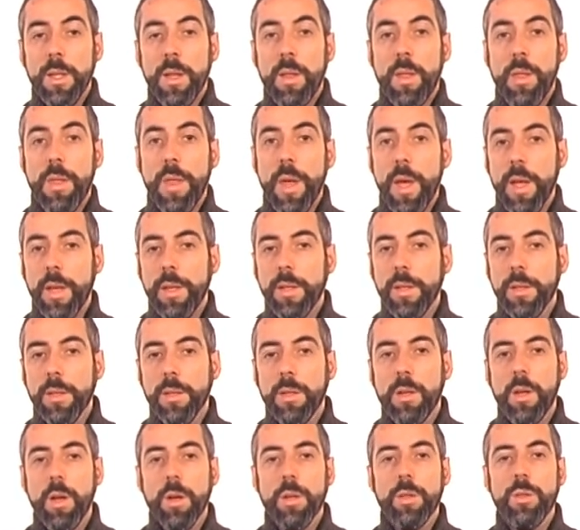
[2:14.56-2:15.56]
Then,
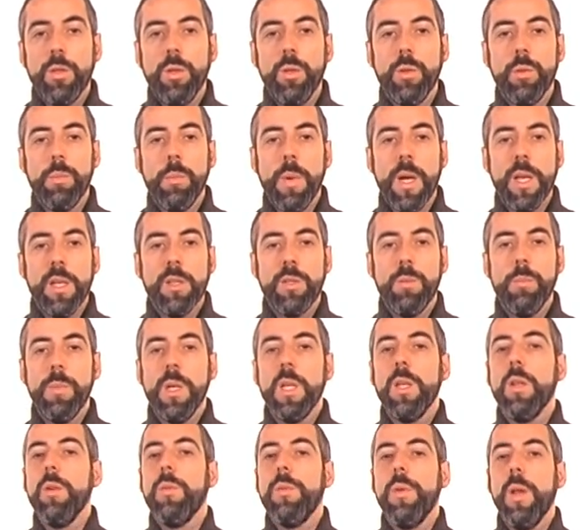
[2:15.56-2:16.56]
conscious
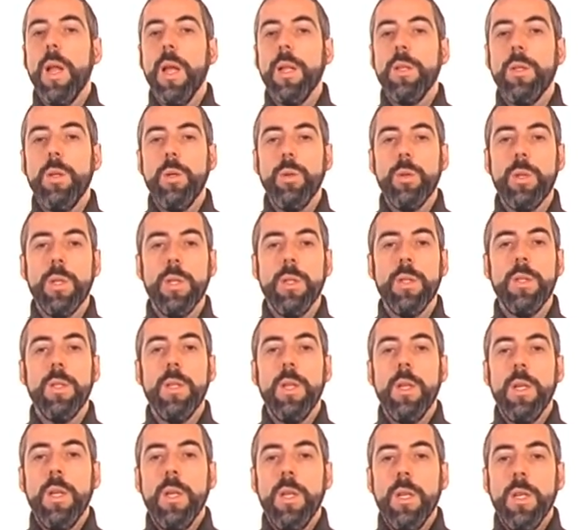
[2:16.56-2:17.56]
management of land uses
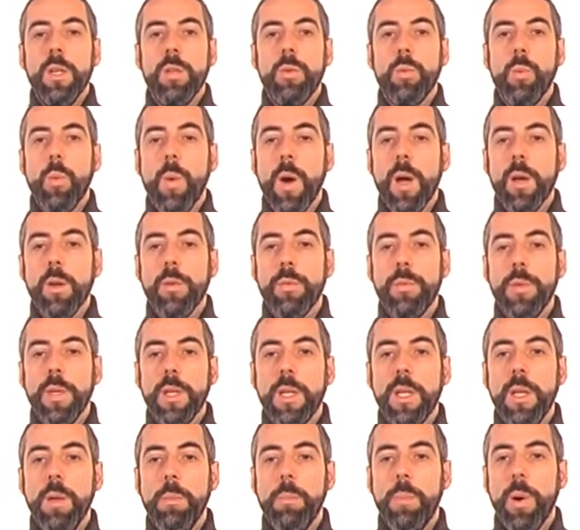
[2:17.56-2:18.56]
is one of the
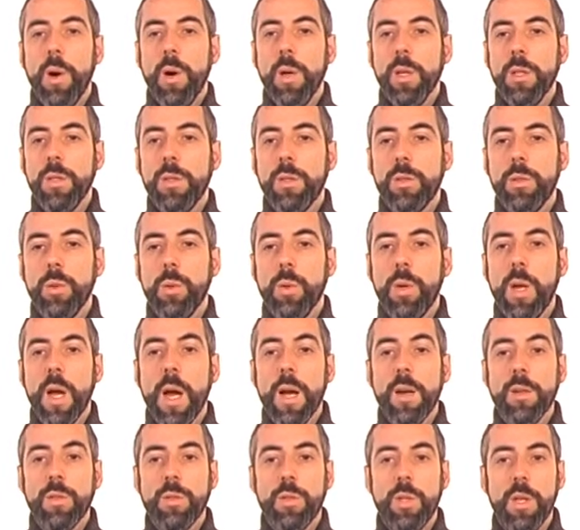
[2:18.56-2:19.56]
key points to
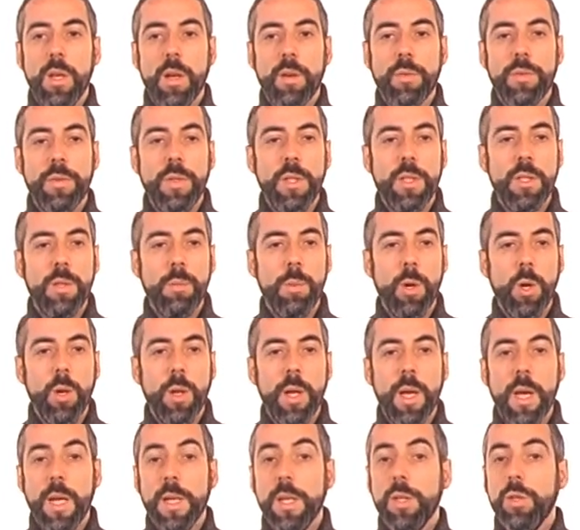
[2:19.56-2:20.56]
guarantee a
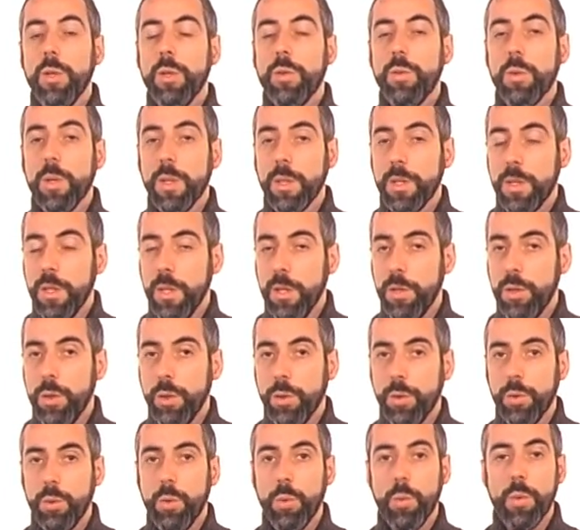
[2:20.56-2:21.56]
feasible energy
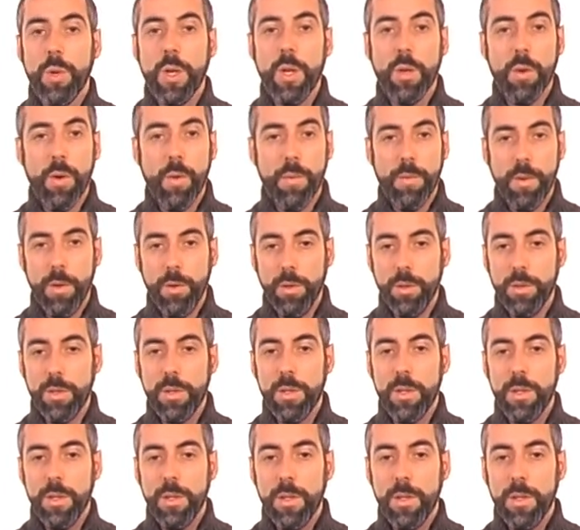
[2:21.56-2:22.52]
transition to renewables.